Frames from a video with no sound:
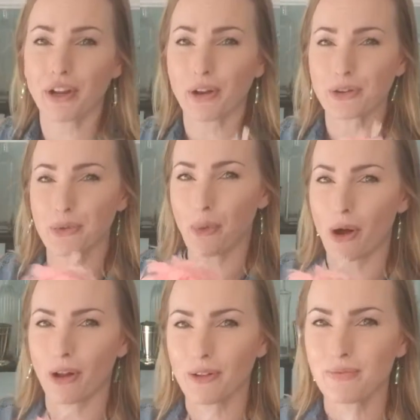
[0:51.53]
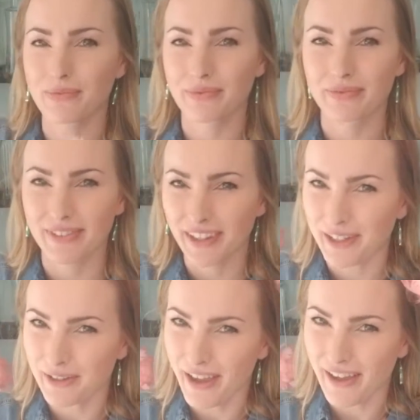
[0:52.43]
it on your wall.
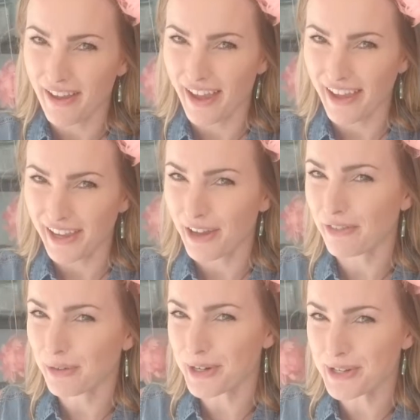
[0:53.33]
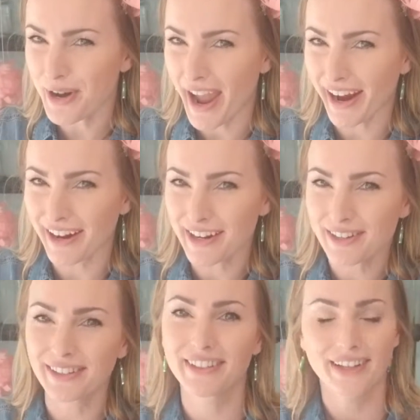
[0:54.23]
Of course, your
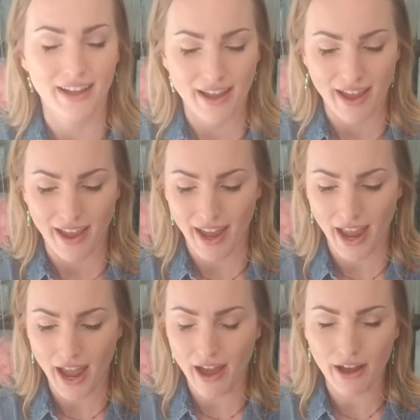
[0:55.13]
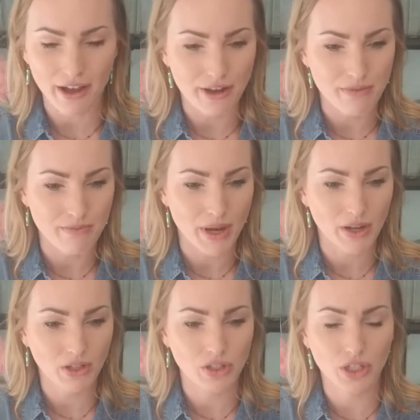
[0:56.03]
hair.
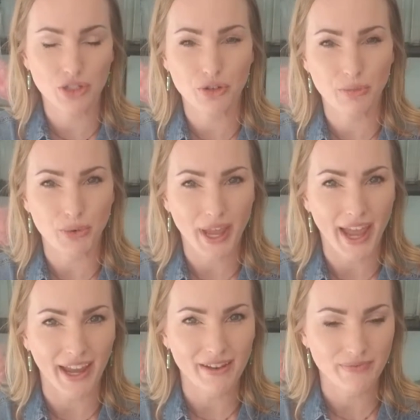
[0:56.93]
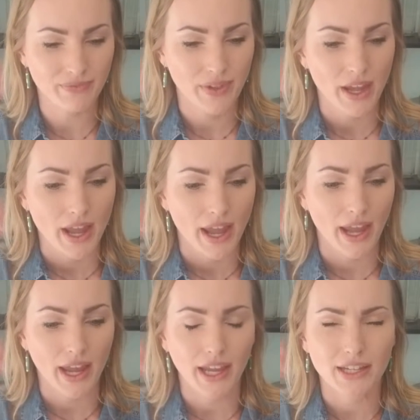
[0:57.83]
You could do a bouquet,
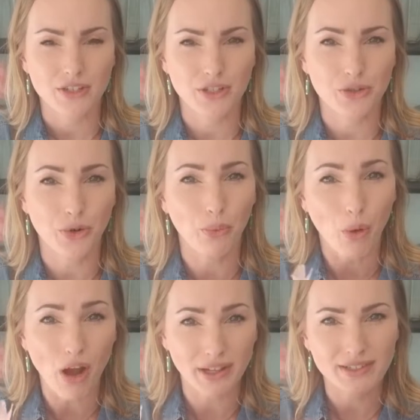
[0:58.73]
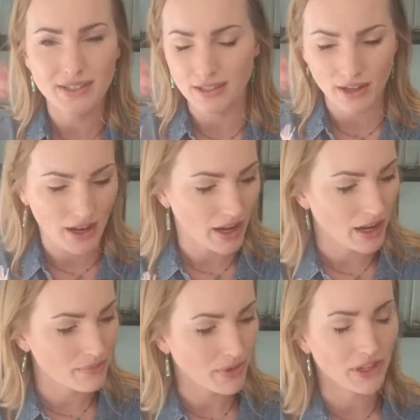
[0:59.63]
and you could do a wand.
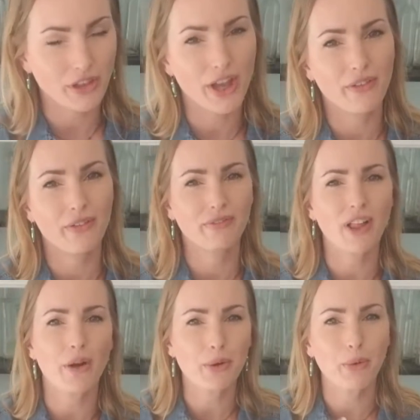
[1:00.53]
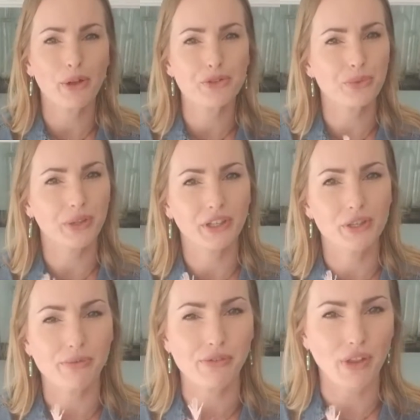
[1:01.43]
Flower wands are really
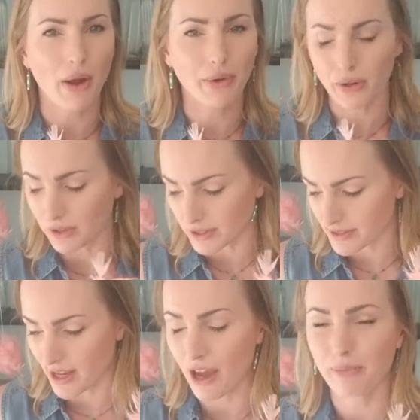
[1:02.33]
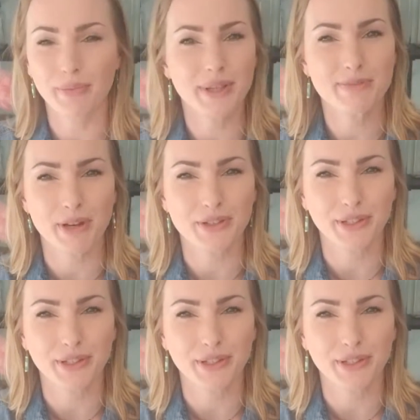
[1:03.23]
cute for flower girls, especially